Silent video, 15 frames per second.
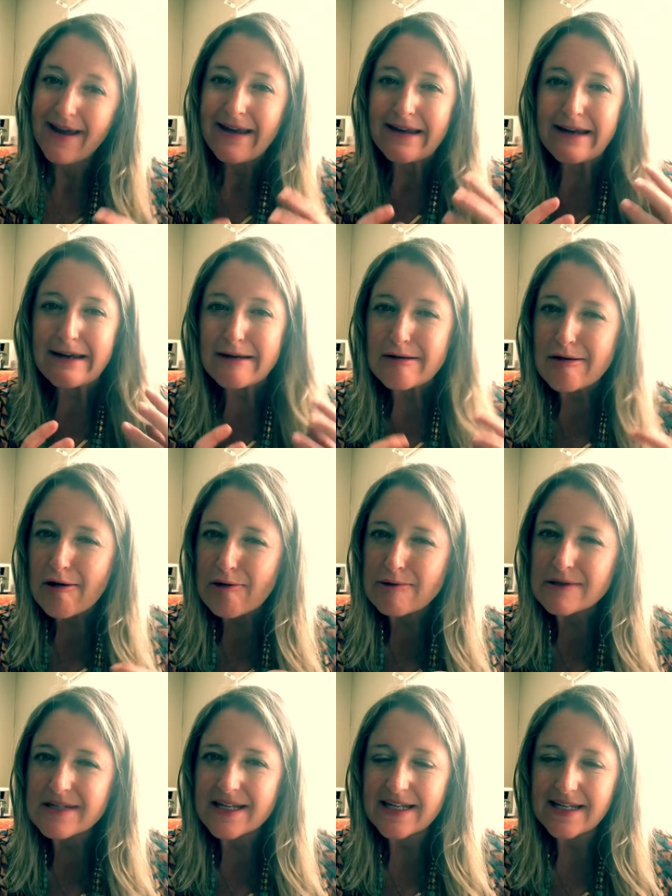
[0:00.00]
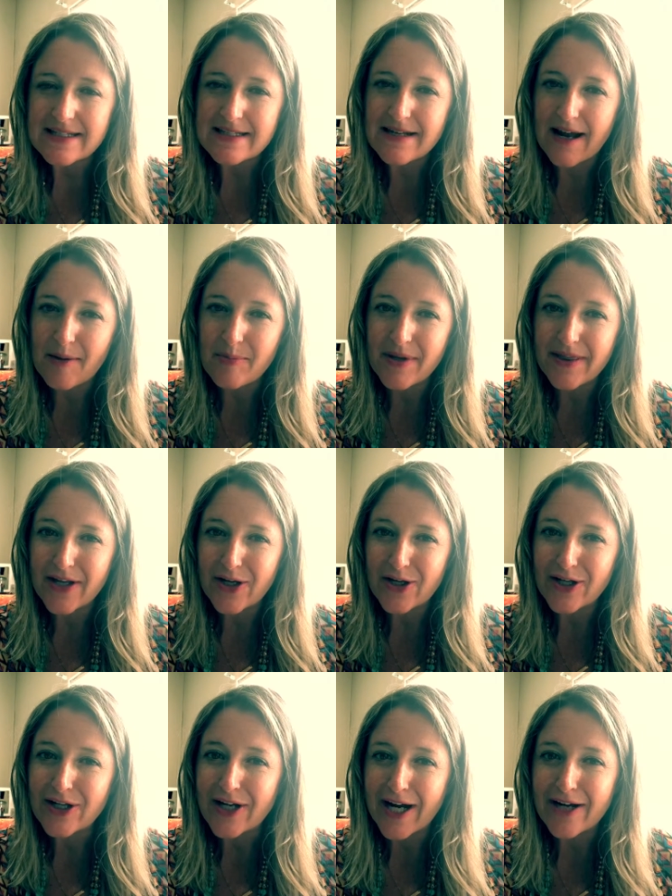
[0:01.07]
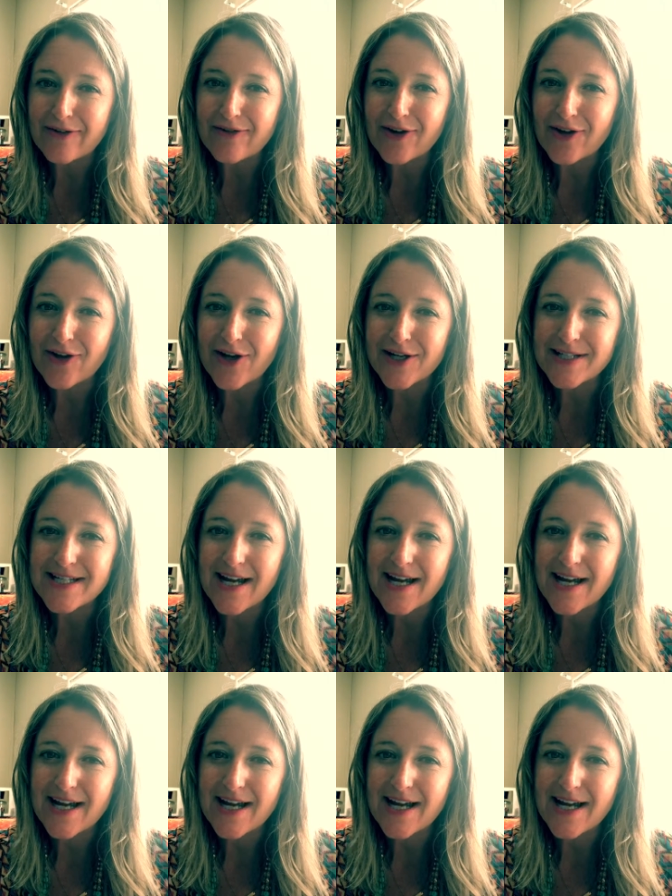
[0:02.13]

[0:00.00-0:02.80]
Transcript: He knows that he's not been the good guy for a long